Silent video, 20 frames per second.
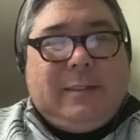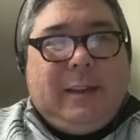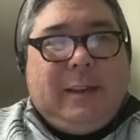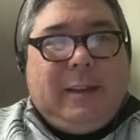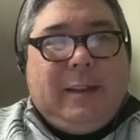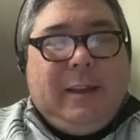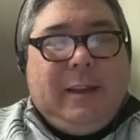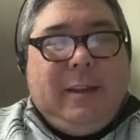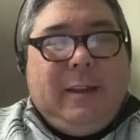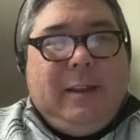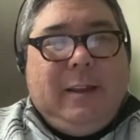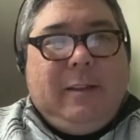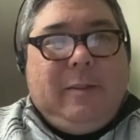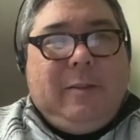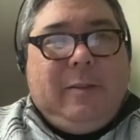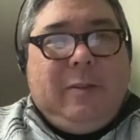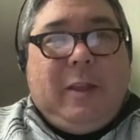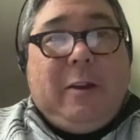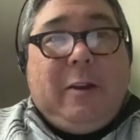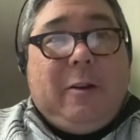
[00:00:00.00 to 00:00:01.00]
like
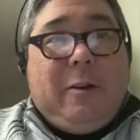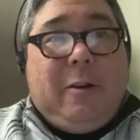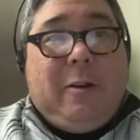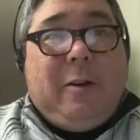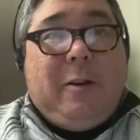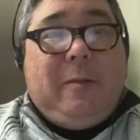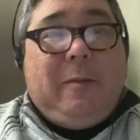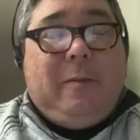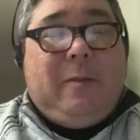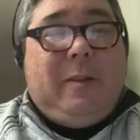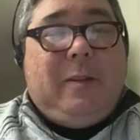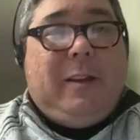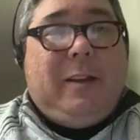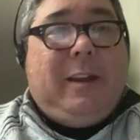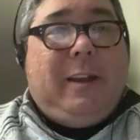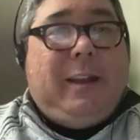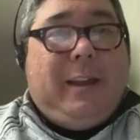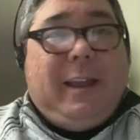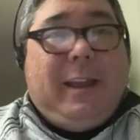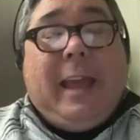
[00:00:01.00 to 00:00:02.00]
they're
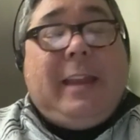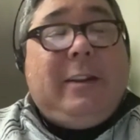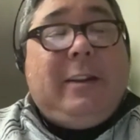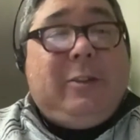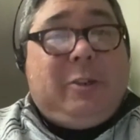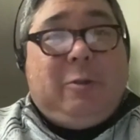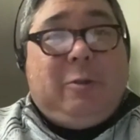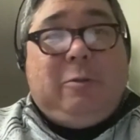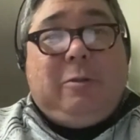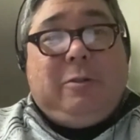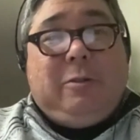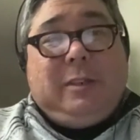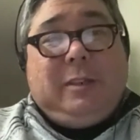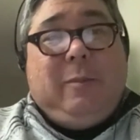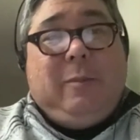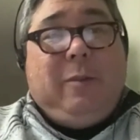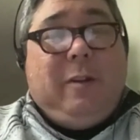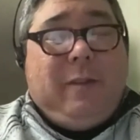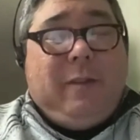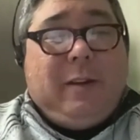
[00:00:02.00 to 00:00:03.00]
head and shoulders
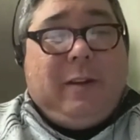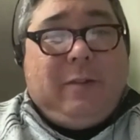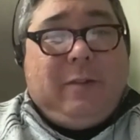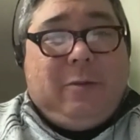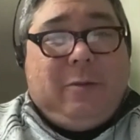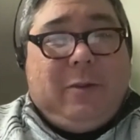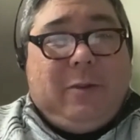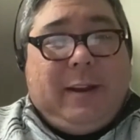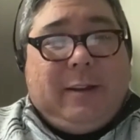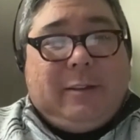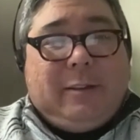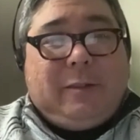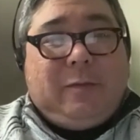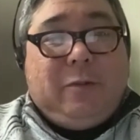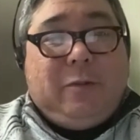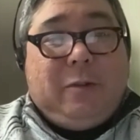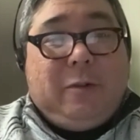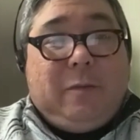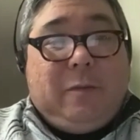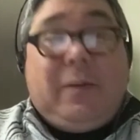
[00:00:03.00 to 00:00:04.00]
above everyone else
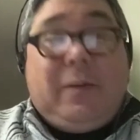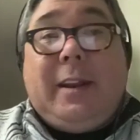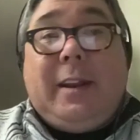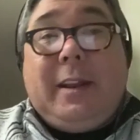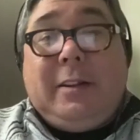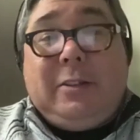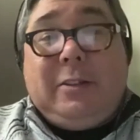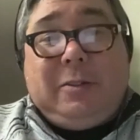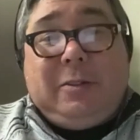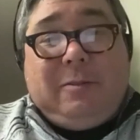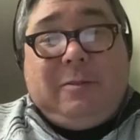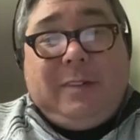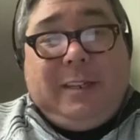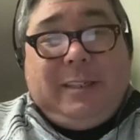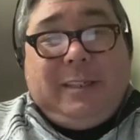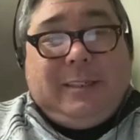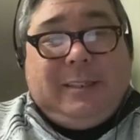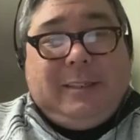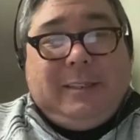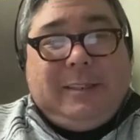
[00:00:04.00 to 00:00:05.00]
for financial
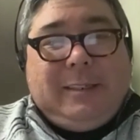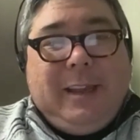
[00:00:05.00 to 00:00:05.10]
reasons.